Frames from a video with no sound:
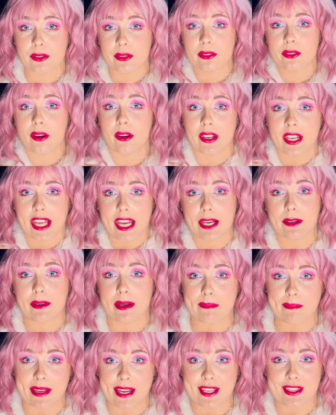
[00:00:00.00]
on how I
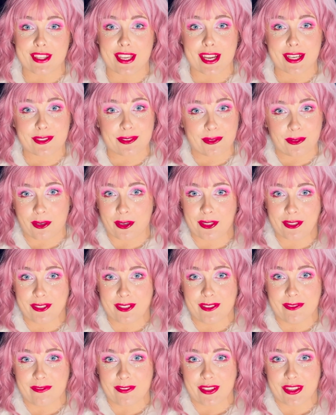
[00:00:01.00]
made the actual costume
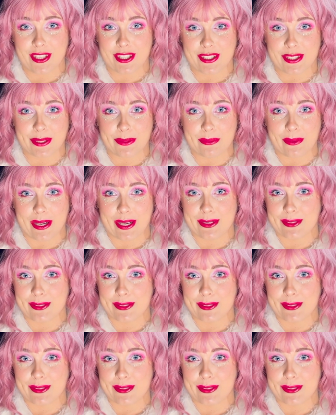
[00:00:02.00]
for this as well,